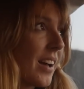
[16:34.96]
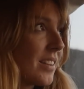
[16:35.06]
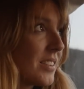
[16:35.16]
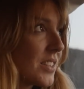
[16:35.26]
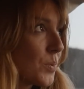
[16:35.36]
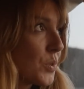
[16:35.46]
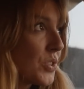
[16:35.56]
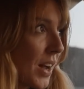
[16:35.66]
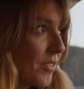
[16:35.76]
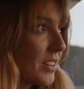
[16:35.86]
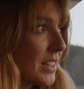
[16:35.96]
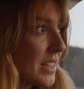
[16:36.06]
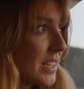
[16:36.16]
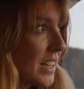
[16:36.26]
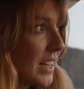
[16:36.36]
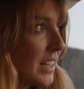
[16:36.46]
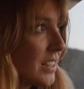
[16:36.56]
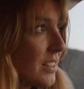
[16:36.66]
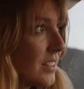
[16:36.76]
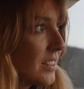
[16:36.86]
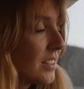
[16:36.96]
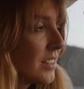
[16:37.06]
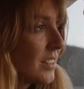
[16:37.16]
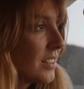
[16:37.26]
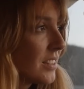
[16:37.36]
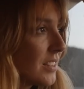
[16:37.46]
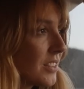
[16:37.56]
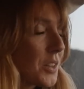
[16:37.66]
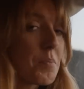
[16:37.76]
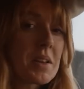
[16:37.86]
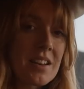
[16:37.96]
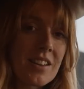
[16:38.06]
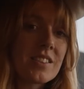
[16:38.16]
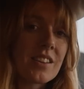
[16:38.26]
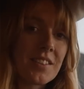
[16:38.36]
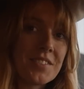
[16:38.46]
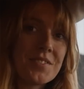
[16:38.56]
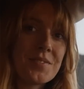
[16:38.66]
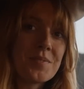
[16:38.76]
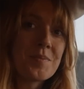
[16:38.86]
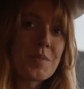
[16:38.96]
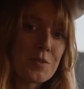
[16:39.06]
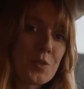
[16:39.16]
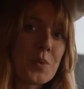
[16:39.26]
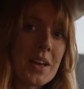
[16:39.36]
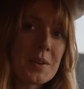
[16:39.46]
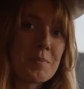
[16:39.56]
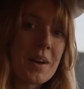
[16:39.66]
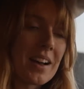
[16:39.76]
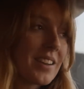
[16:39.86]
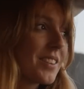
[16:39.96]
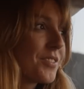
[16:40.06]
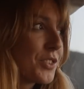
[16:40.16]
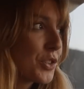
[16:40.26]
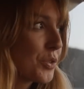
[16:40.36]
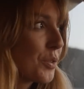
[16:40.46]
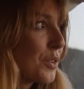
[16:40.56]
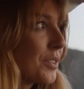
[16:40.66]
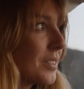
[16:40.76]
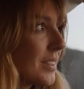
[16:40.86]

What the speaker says: And we'll definitely see the midnight sun before we head back, for sure.